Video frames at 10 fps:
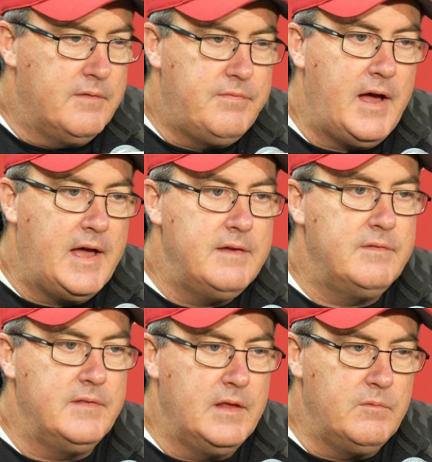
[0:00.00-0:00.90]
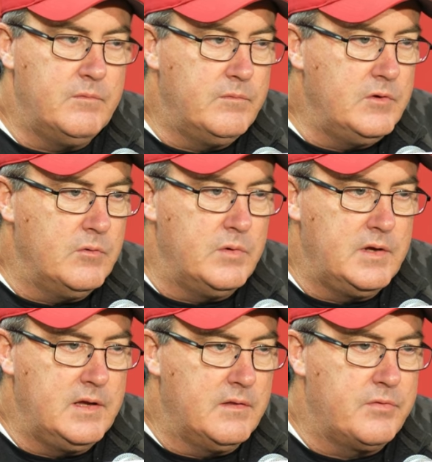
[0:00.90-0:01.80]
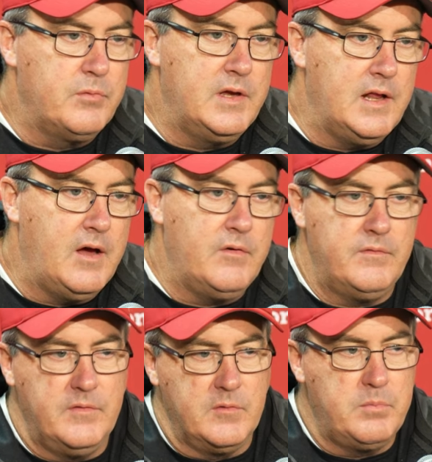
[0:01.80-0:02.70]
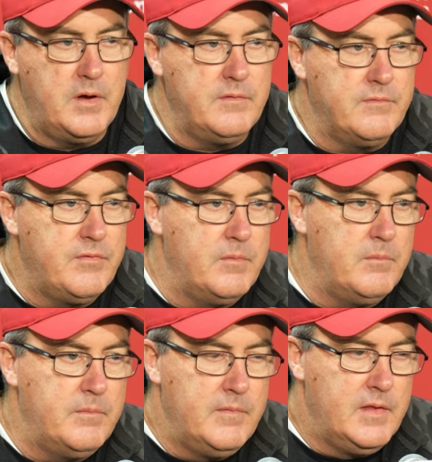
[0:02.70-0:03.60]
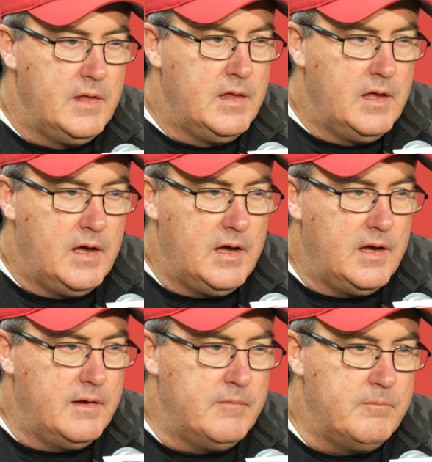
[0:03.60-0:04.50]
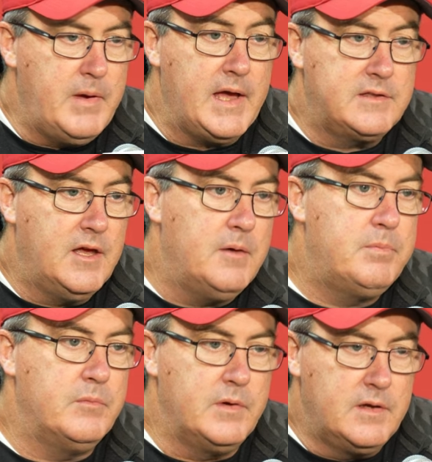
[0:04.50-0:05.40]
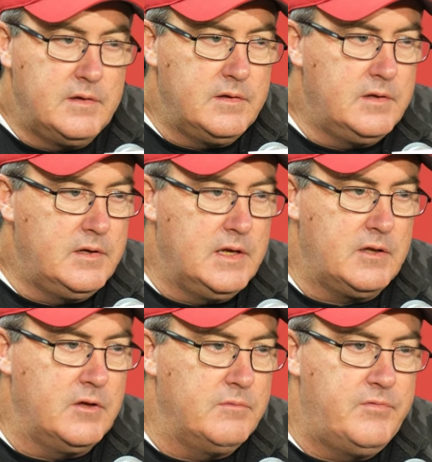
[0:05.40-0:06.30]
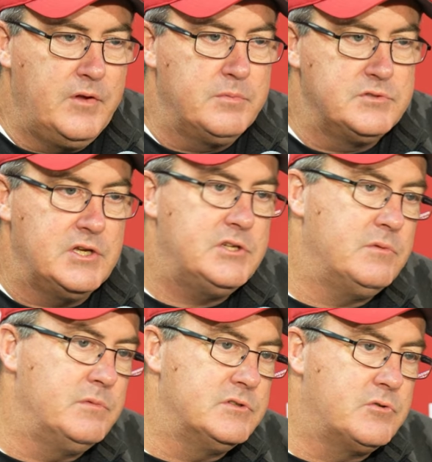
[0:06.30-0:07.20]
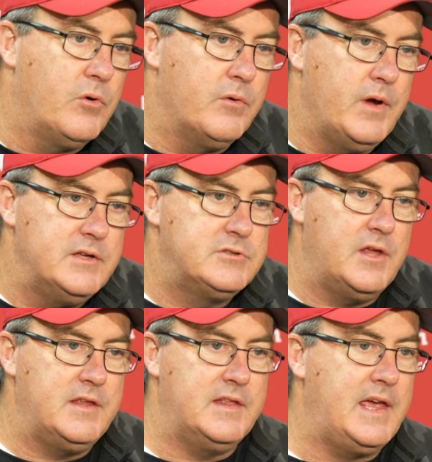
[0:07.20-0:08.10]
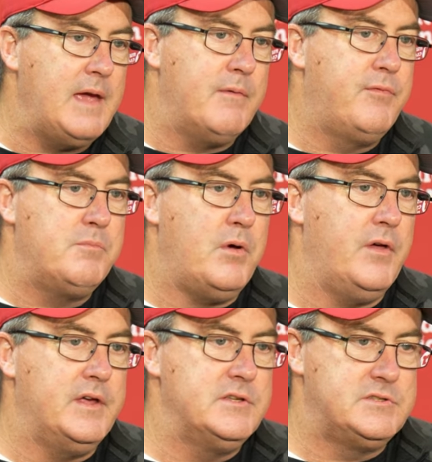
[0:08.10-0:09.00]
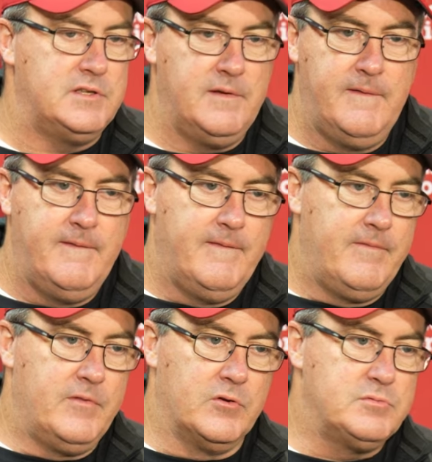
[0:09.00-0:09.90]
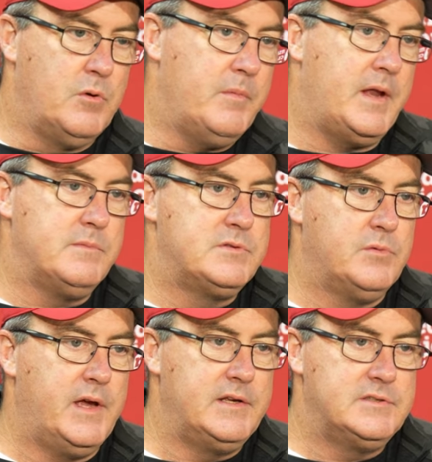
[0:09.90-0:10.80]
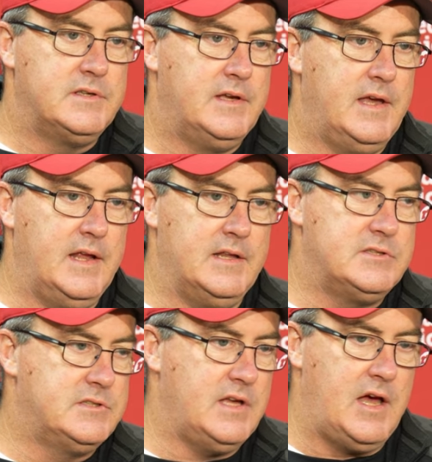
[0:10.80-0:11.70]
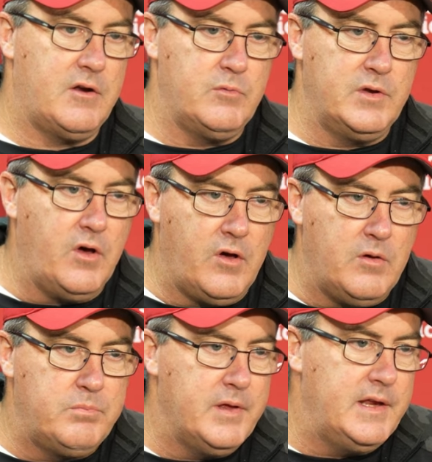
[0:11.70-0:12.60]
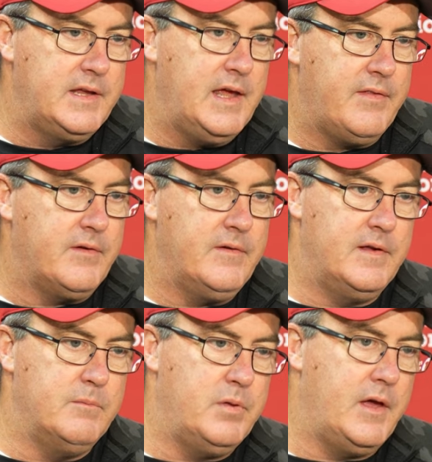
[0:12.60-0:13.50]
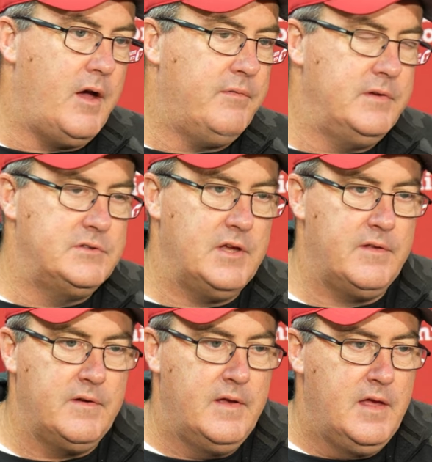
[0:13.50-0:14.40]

five, and then, you know, we get a 3-and-out, and they're punting from backed up, and we get good field position, we score, right? So I think the game of football is those momentum swings, and it's how do we all play together and play off each other.